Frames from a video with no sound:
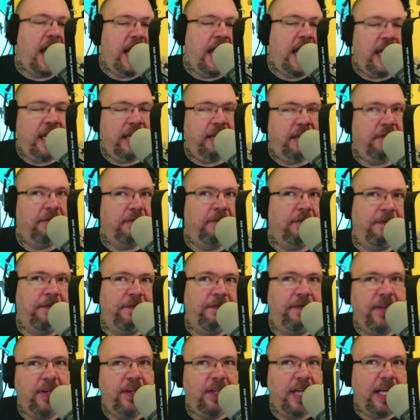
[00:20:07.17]
I
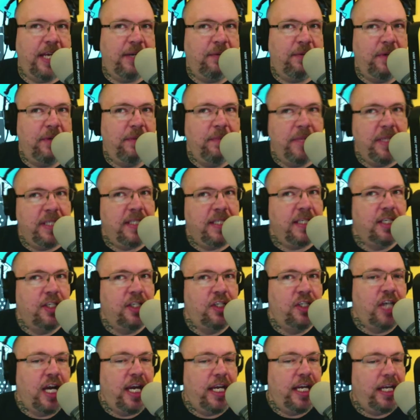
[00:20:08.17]
feel like we missed
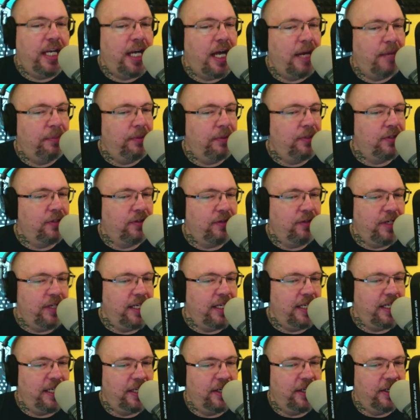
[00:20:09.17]
a giant
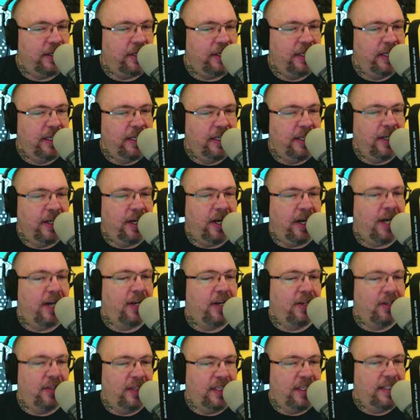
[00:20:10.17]
opportunity here
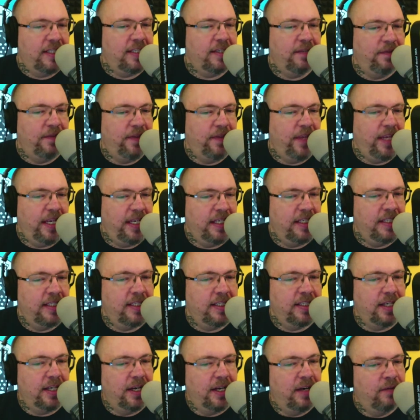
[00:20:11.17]
on a list of
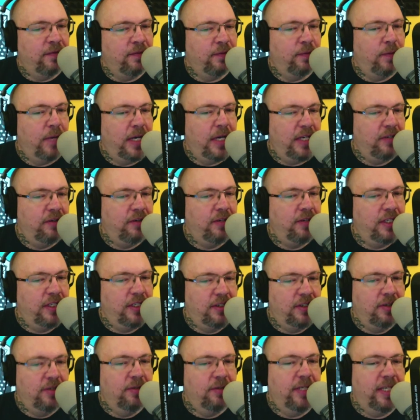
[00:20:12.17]
things of what you
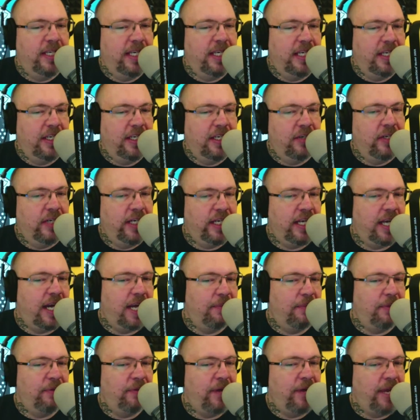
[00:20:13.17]
can do to get good at
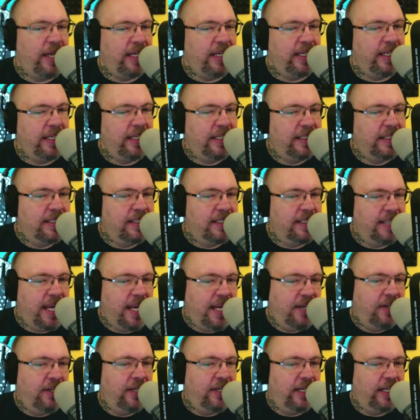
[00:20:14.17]
copywriting and
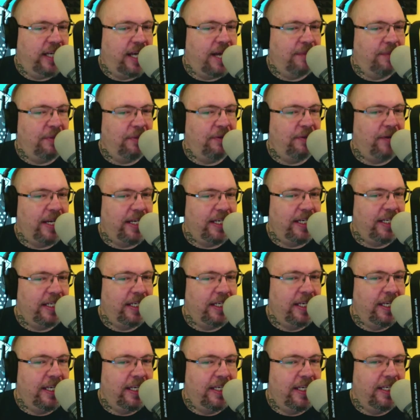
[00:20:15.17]
stay good at
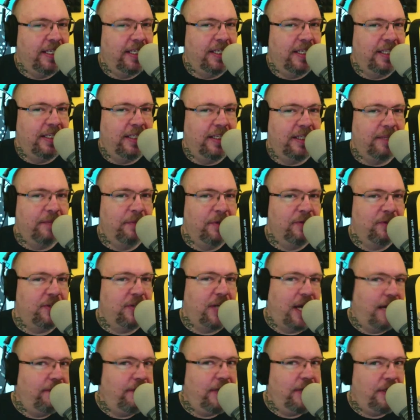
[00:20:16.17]
copywriting the
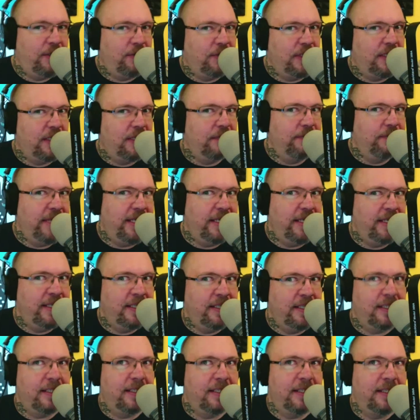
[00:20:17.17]
most obvious one to me
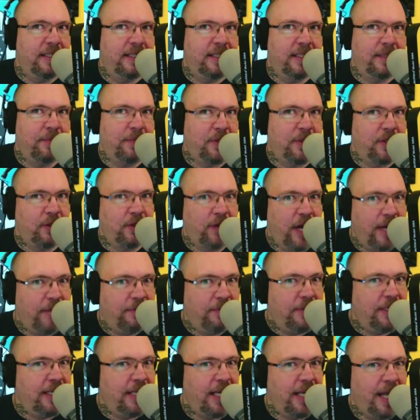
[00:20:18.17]
is
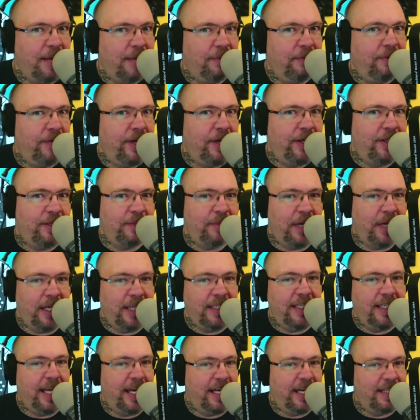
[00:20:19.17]
subscribe to the Copywriters
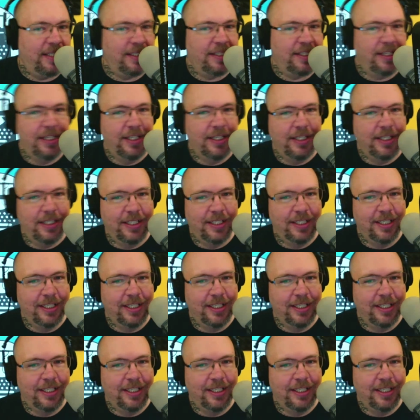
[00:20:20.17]
Podcast.